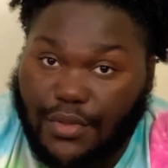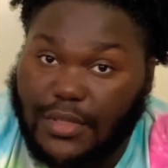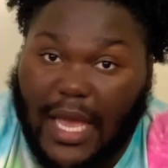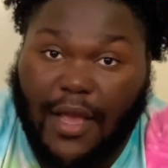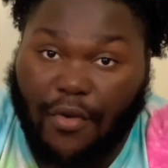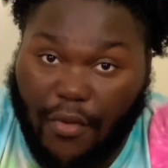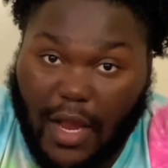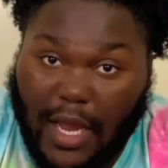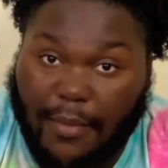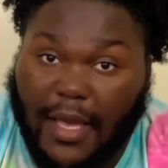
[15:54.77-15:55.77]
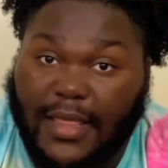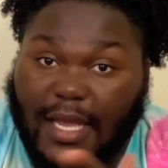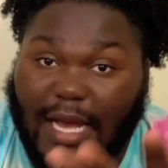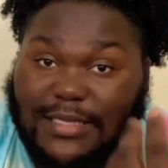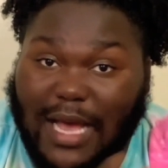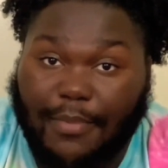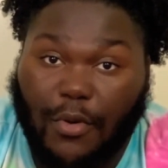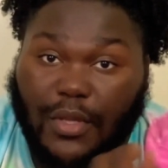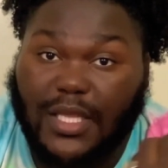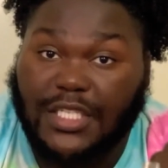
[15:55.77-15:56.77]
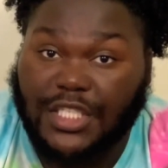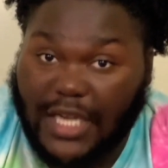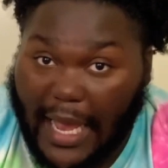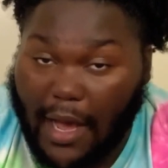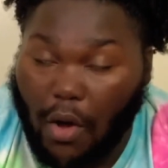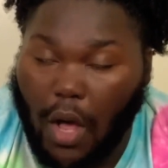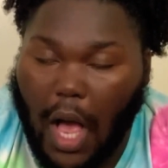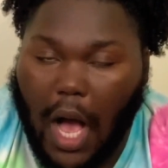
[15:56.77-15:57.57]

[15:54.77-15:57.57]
a cream, and then I top it with a gel